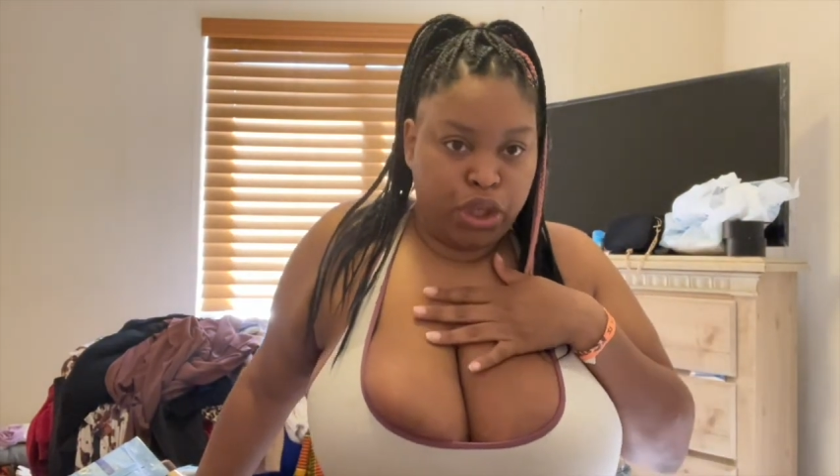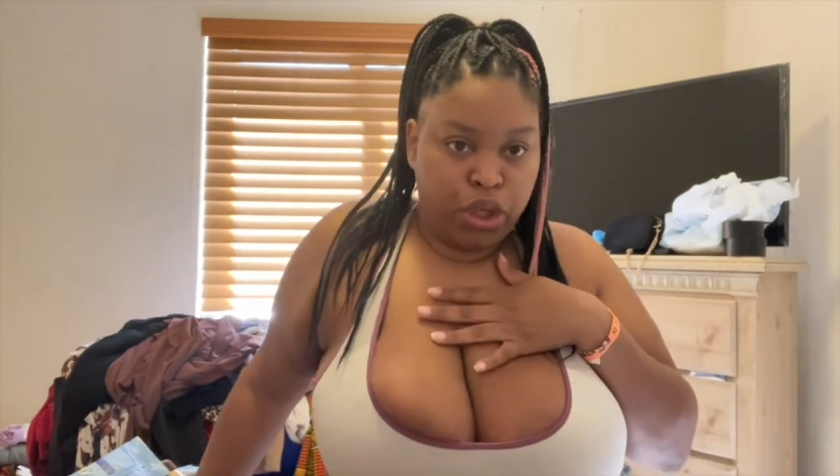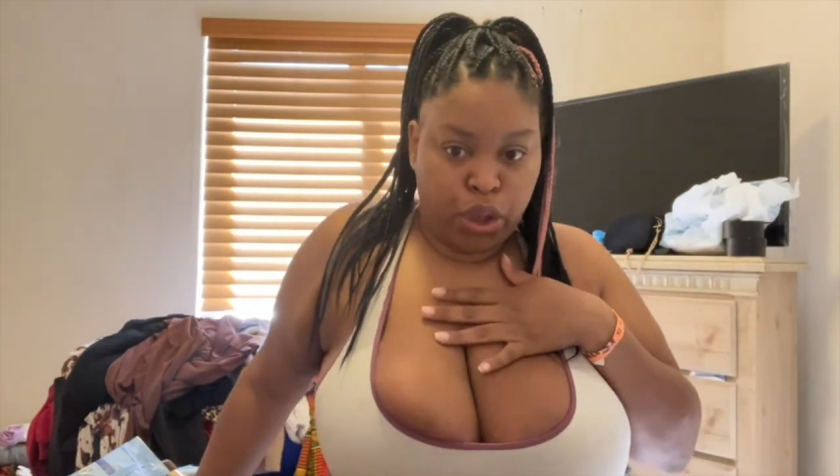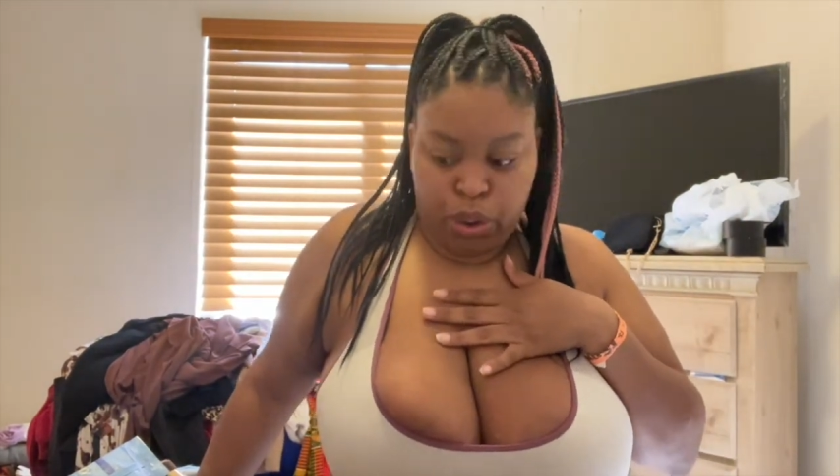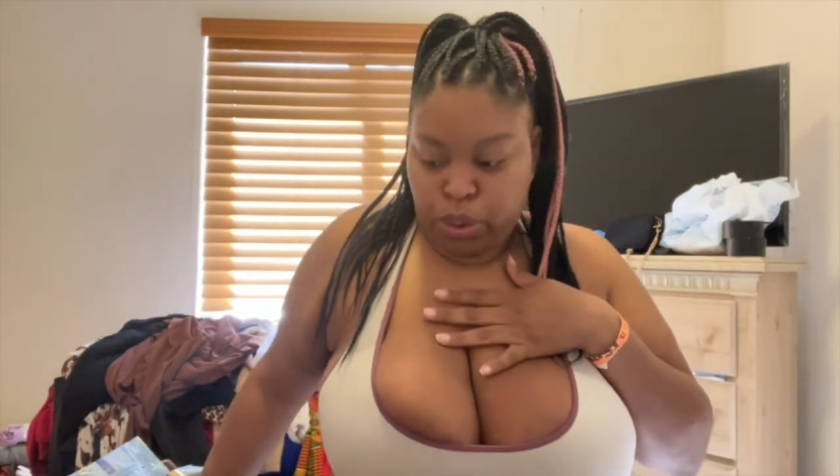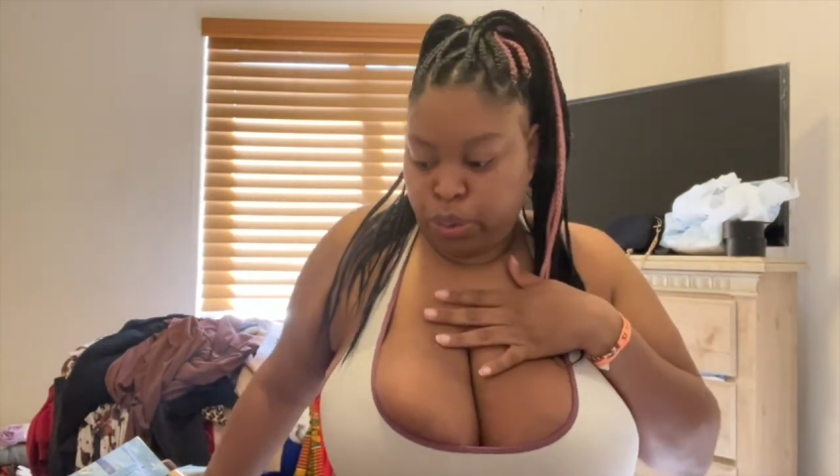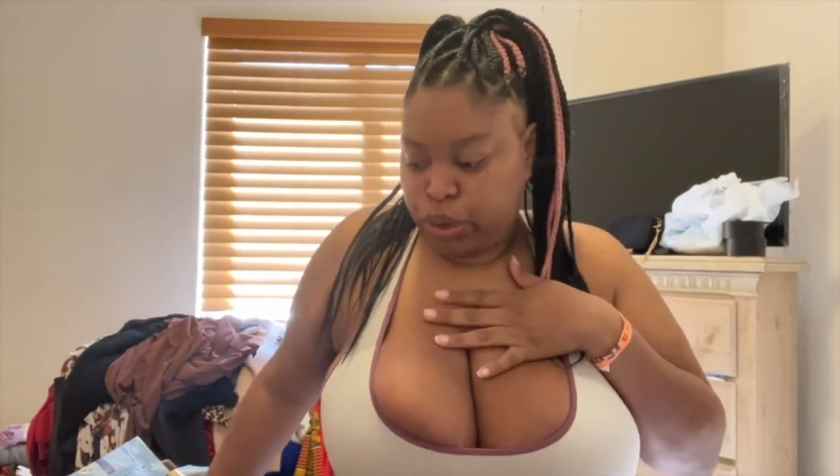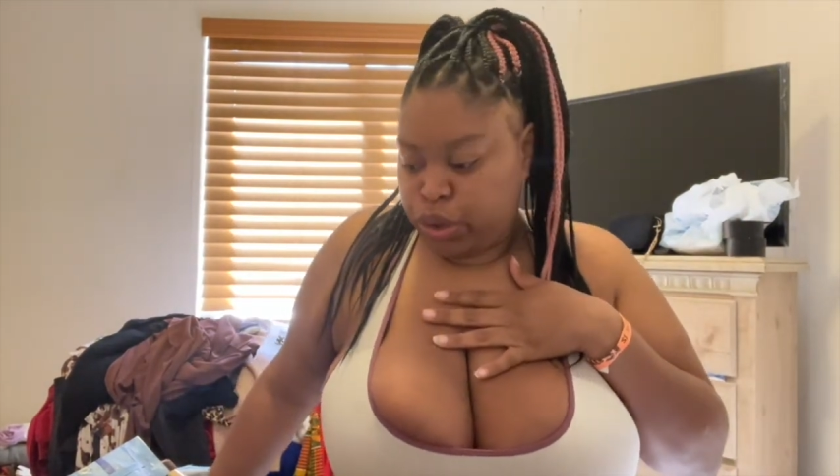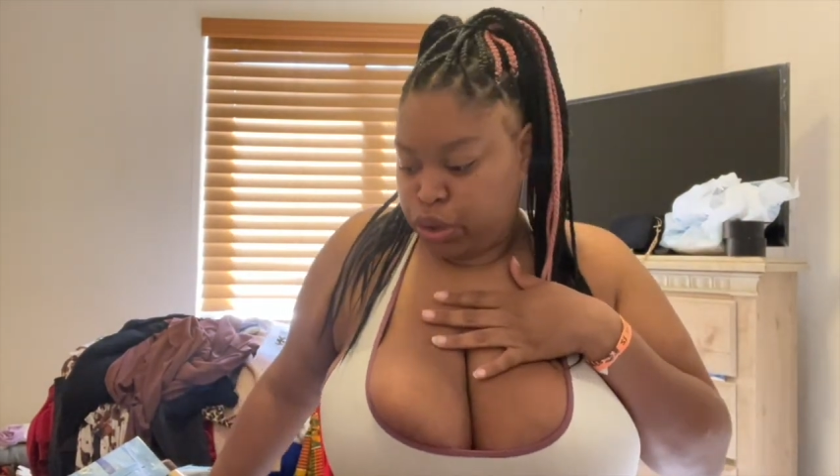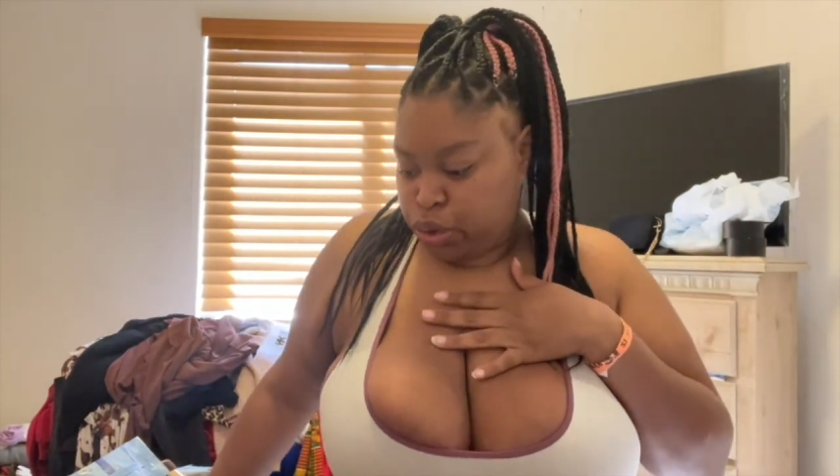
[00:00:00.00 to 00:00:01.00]
go
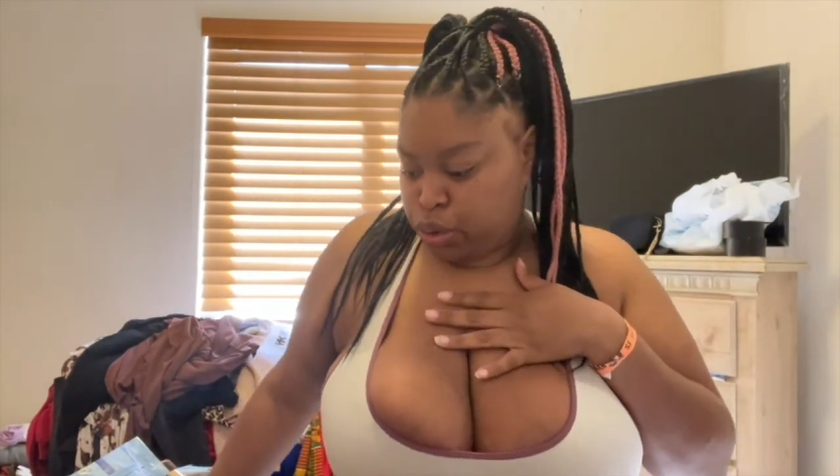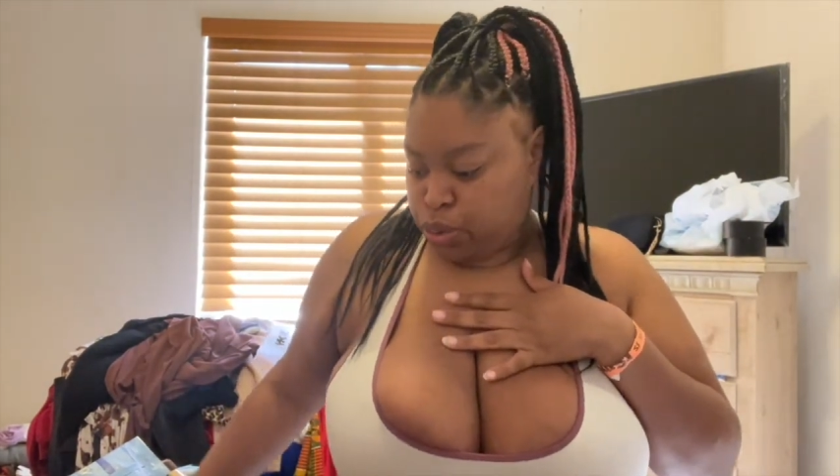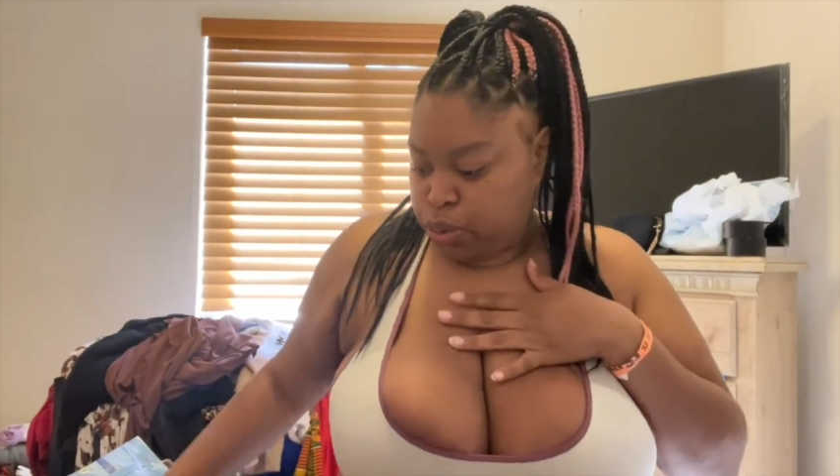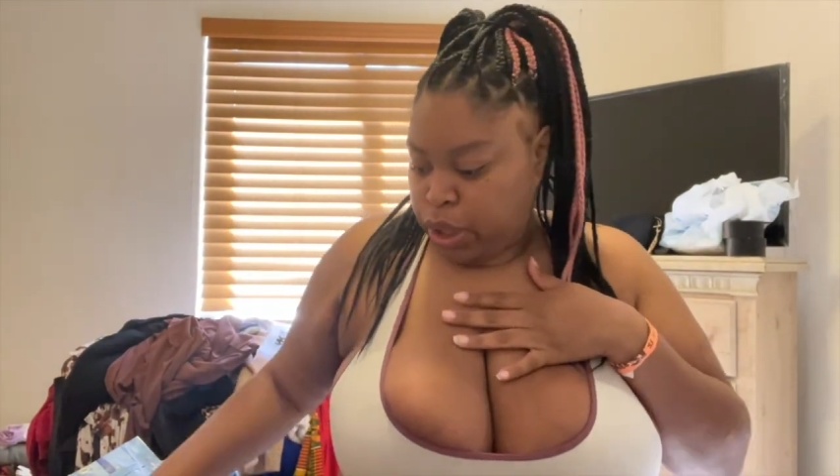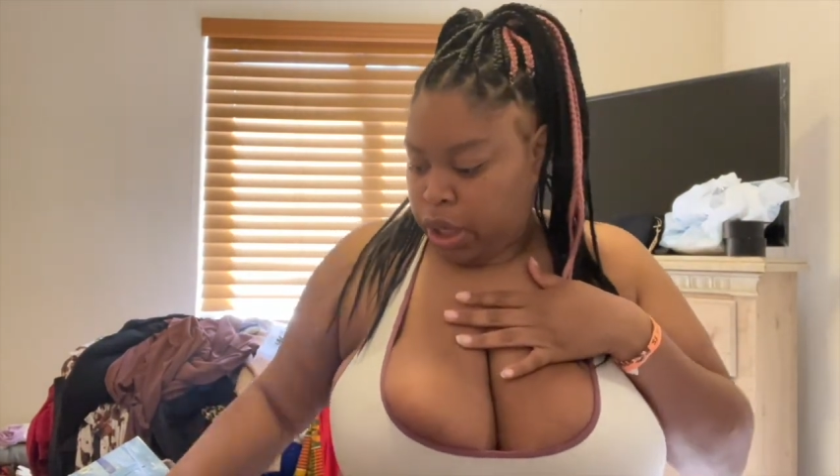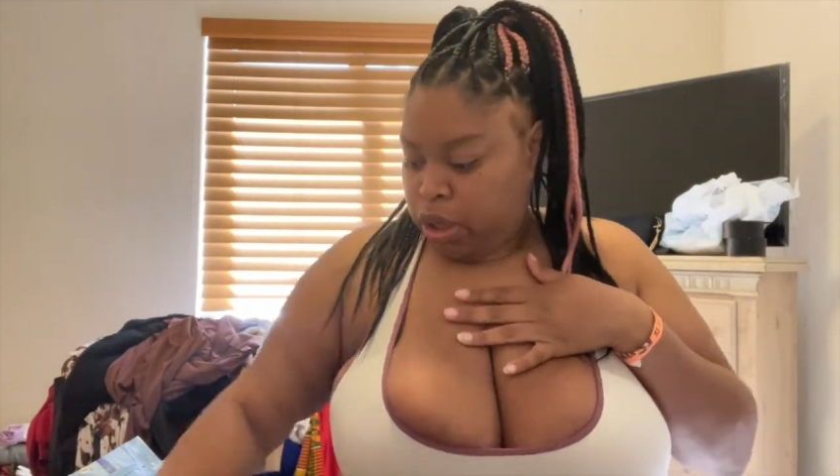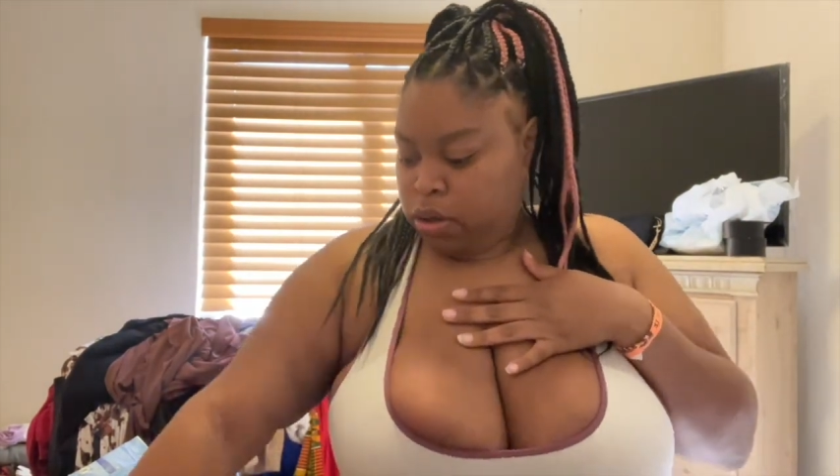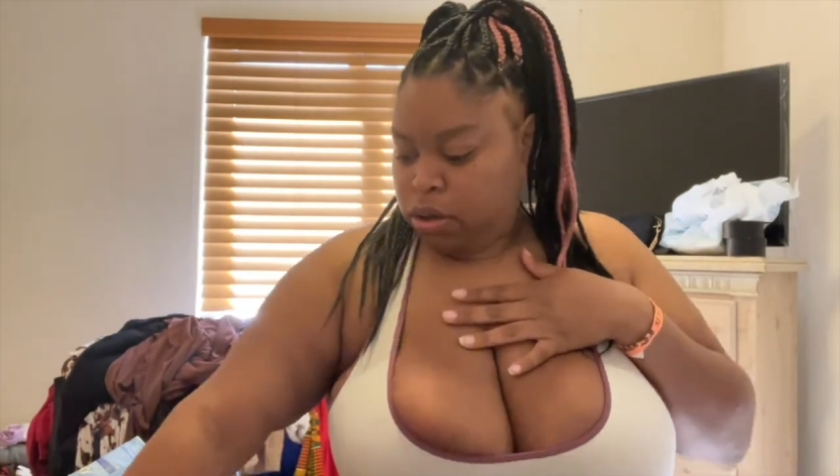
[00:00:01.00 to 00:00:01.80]
to it.